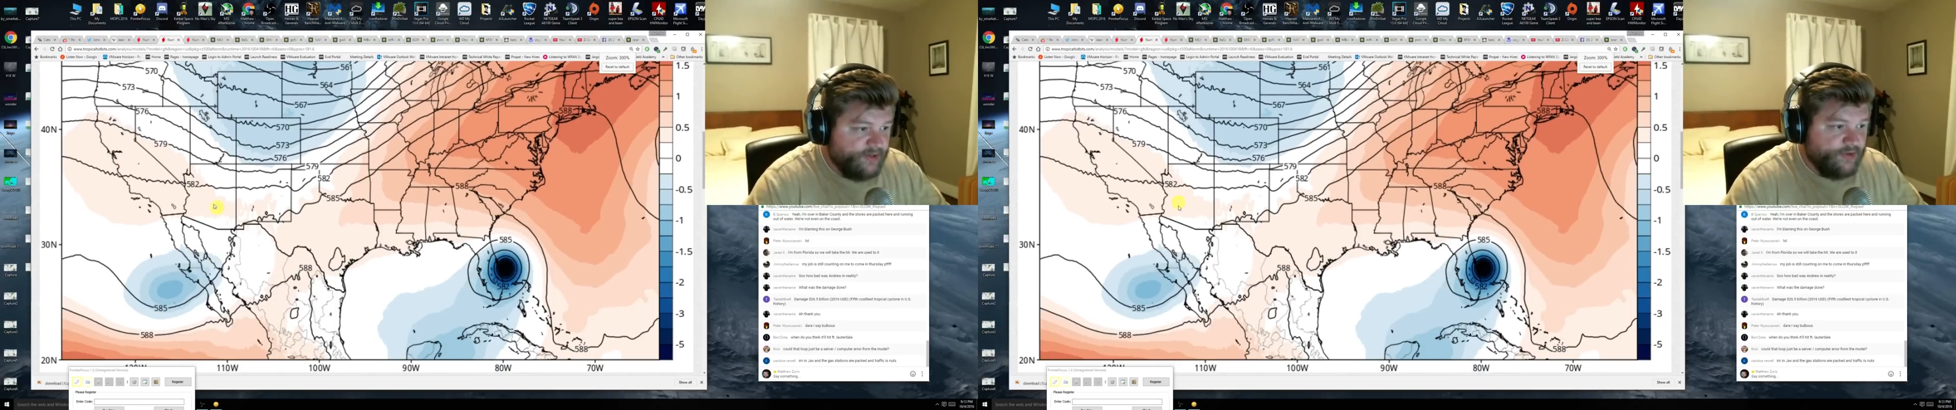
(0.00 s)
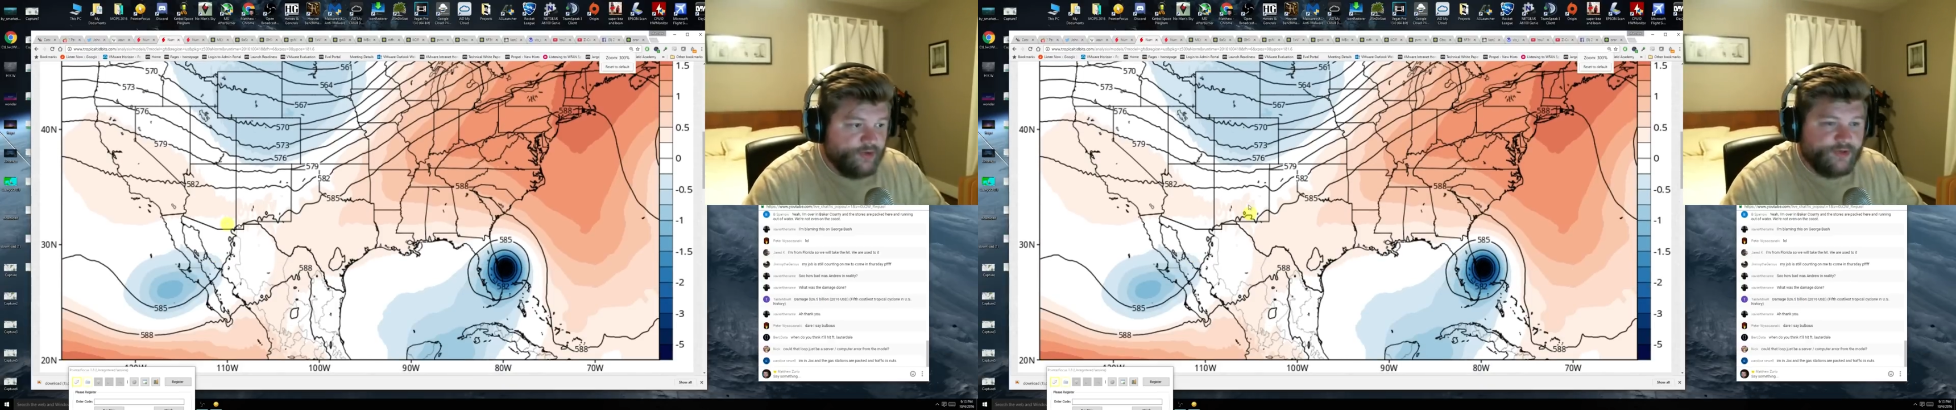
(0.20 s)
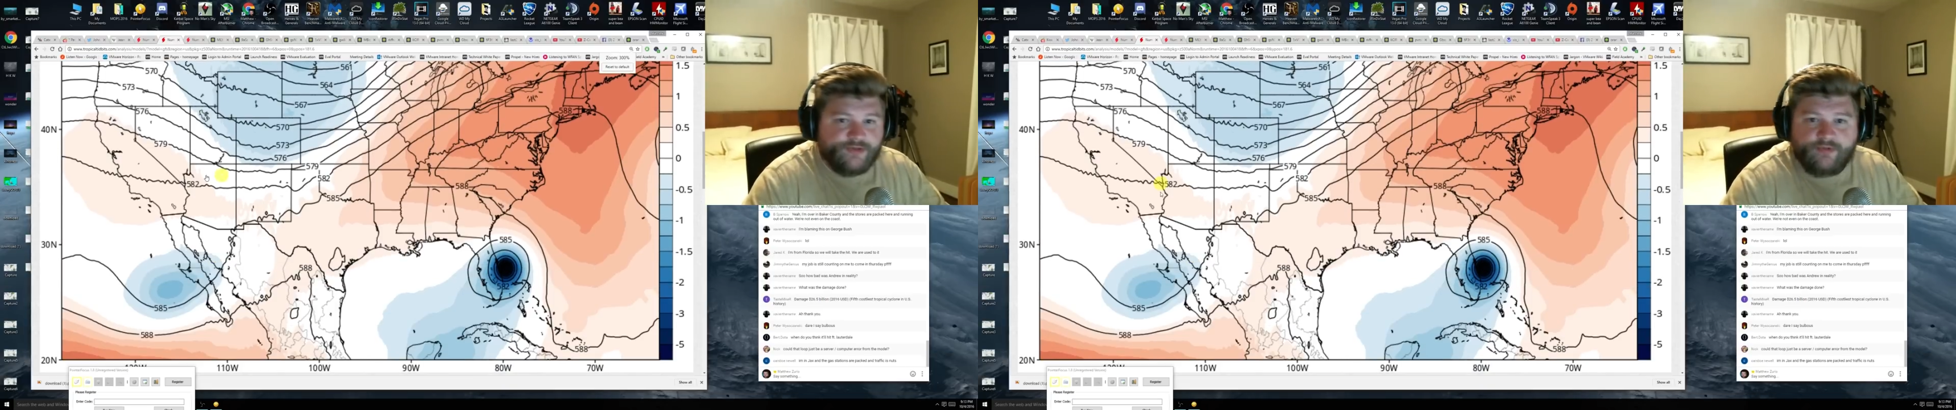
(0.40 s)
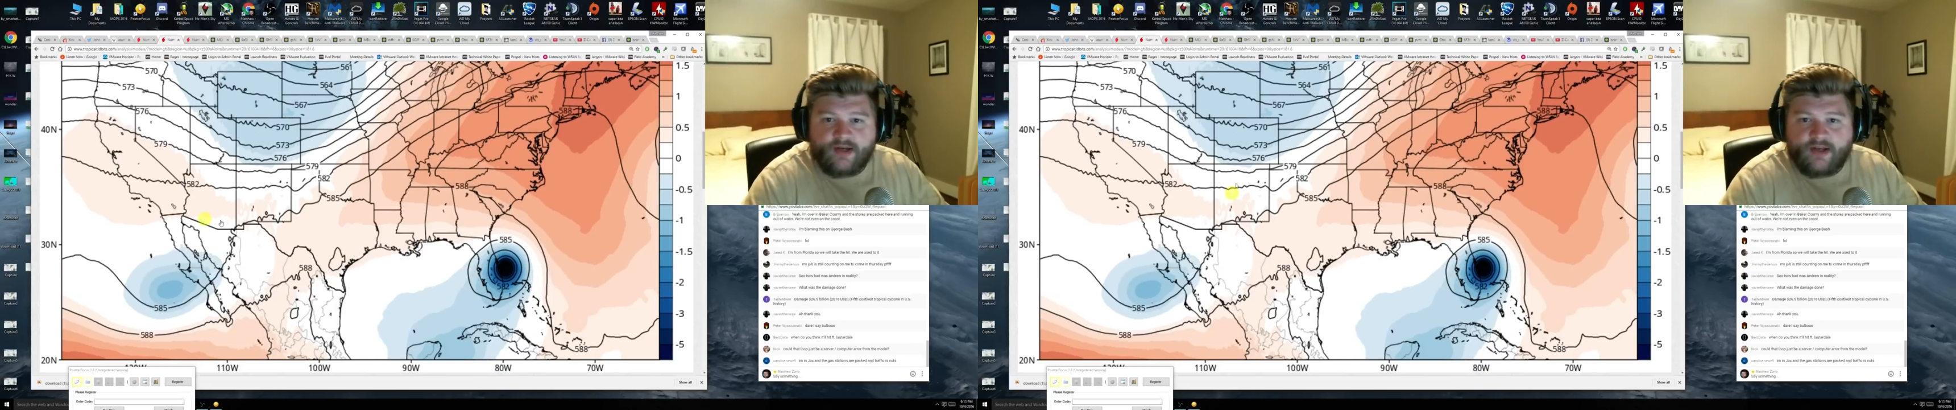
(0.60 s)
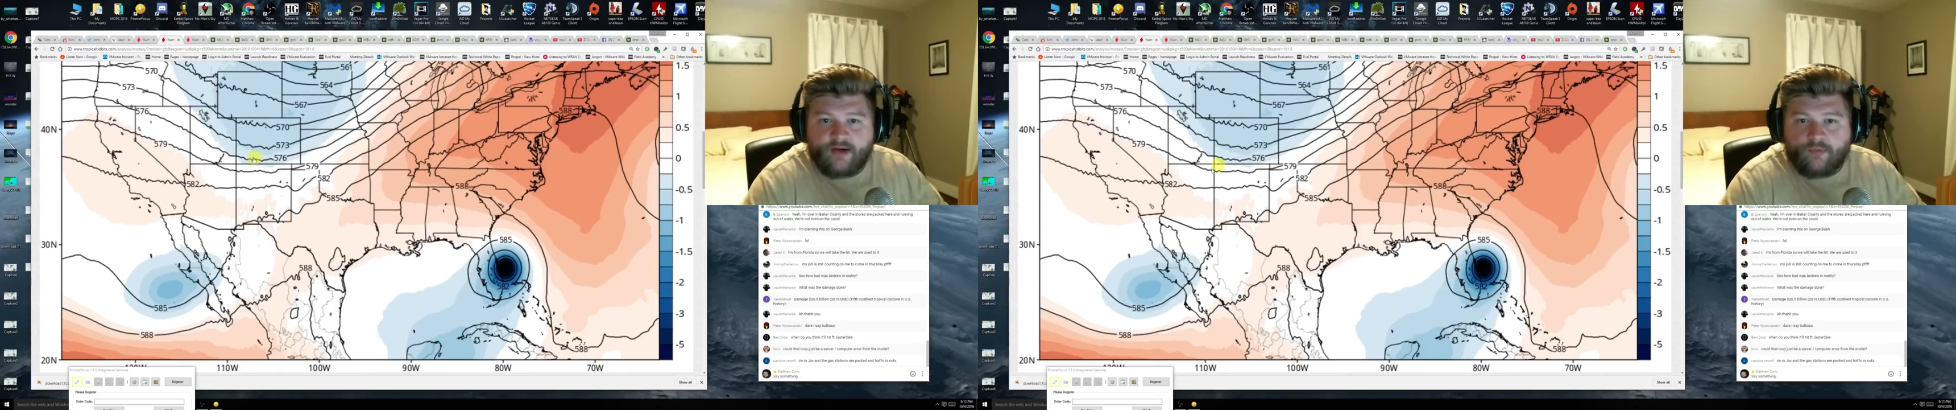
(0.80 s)
Notice right
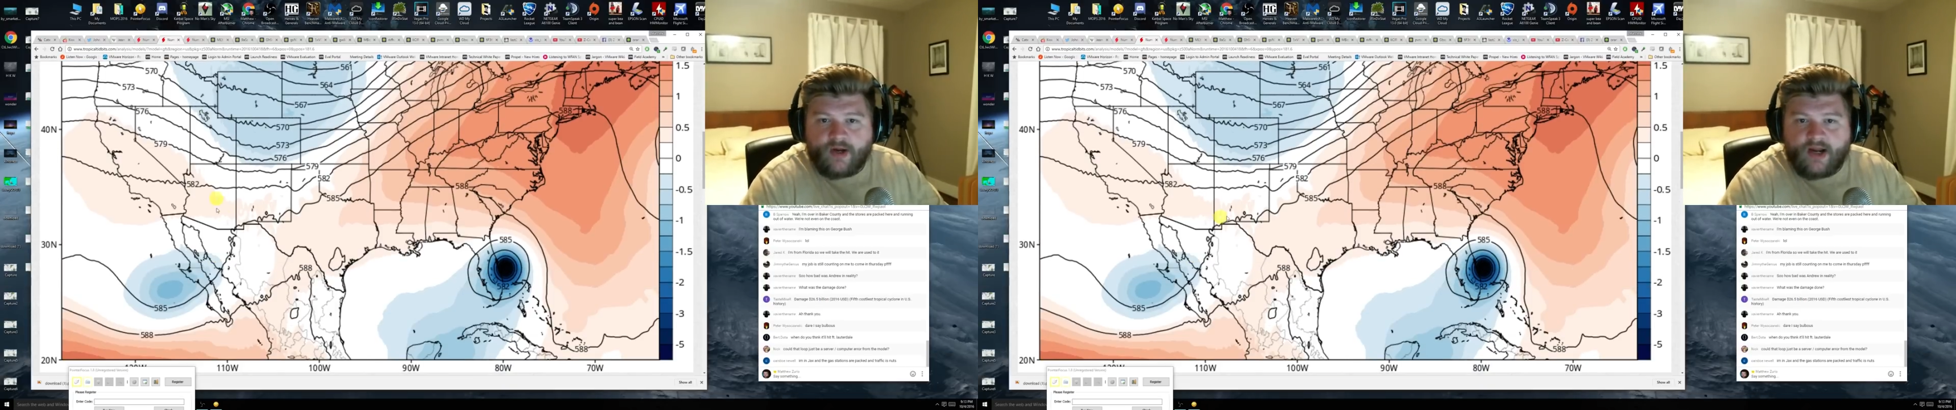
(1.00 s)
in here, what